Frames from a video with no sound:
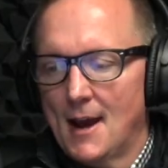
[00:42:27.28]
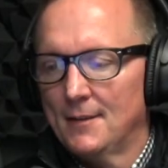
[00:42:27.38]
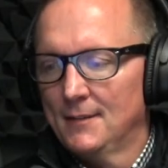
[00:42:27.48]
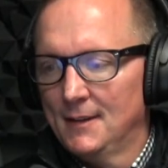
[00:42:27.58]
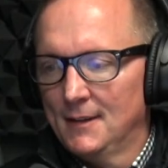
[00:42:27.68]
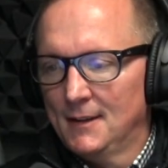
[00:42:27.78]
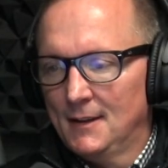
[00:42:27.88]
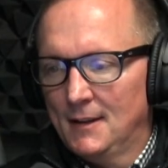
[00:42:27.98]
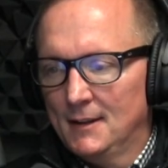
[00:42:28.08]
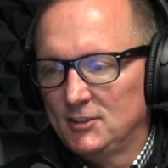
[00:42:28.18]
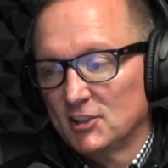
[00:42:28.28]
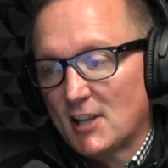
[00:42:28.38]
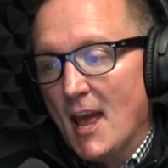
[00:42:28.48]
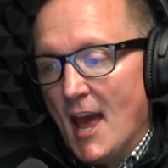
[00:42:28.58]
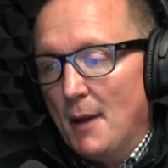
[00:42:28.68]
Yeah. Uh,
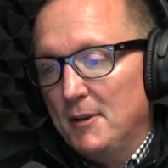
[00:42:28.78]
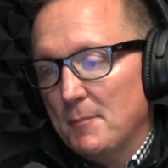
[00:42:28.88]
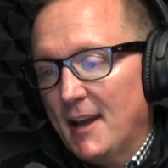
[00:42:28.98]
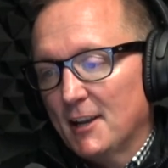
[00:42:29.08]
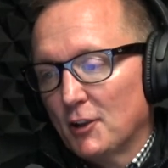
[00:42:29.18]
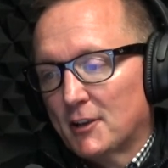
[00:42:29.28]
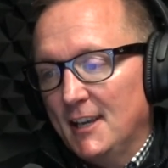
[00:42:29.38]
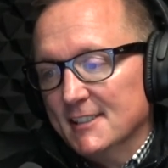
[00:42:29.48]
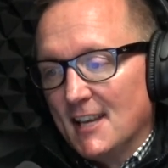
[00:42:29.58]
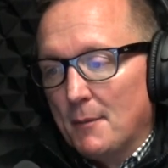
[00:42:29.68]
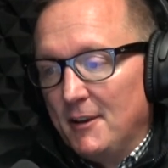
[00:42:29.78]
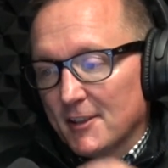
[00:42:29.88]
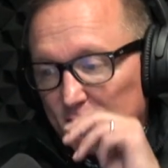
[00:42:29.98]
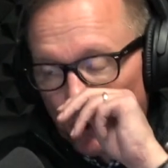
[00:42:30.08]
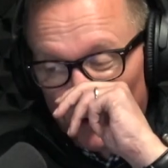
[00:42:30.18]
just I mean, uh, made it look easy. I mean,
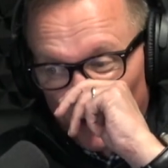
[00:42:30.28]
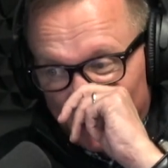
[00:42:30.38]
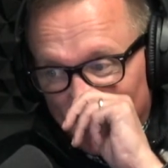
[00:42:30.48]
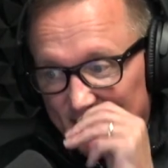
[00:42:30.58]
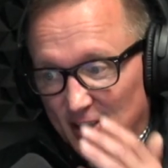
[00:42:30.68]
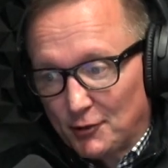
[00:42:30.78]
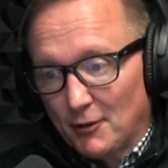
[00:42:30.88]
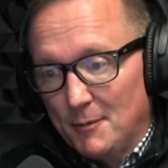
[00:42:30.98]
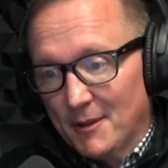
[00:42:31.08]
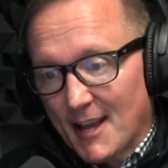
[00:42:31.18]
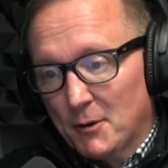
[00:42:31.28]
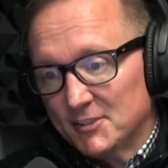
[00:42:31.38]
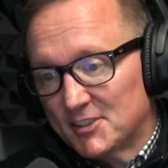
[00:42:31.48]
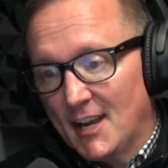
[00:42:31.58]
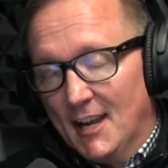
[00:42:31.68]
the score looked six to three, but that
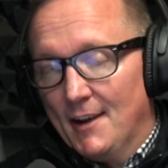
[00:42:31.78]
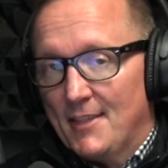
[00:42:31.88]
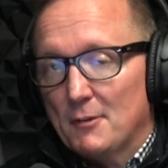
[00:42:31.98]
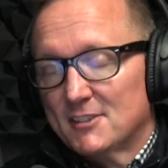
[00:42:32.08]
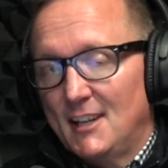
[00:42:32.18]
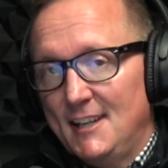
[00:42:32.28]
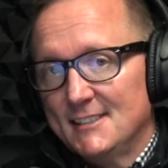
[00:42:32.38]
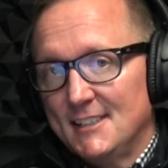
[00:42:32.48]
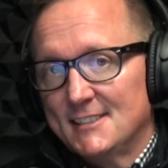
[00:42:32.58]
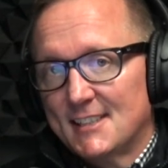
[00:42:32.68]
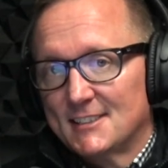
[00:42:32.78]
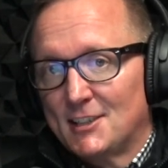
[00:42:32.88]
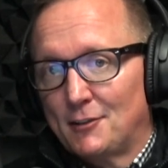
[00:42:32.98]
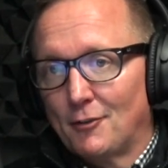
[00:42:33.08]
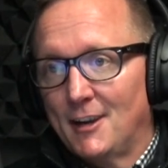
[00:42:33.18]
was that was an easy
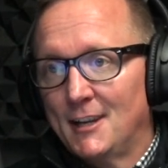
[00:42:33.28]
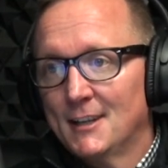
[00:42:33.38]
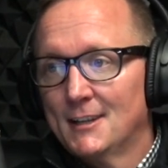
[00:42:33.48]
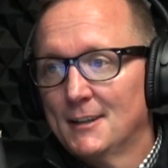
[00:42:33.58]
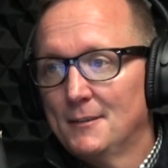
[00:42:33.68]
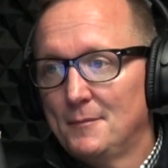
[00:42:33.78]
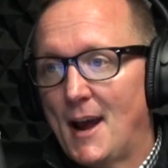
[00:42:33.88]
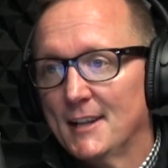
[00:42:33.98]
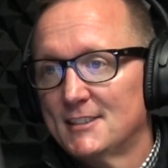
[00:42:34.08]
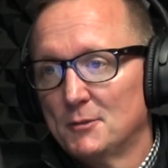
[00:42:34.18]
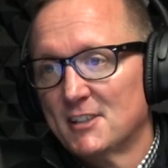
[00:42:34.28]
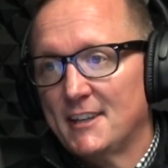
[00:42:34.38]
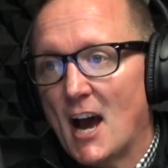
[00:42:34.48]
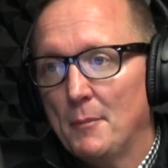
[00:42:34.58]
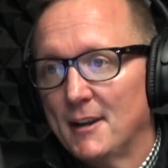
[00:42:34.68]
six to three match. It was a
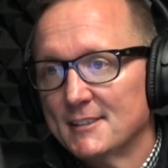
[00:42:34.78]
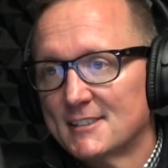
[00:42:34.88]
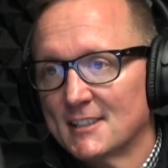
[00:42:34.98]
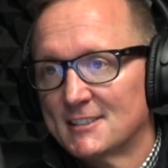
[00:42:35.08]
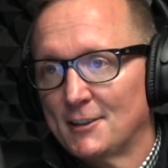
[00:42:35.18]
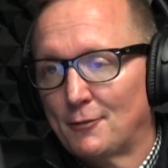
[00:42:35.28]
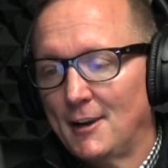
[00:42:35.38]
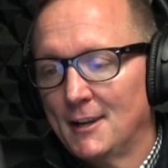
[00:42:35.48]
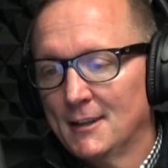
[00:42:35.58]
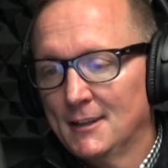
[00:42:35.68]
dominant yeah. six to three.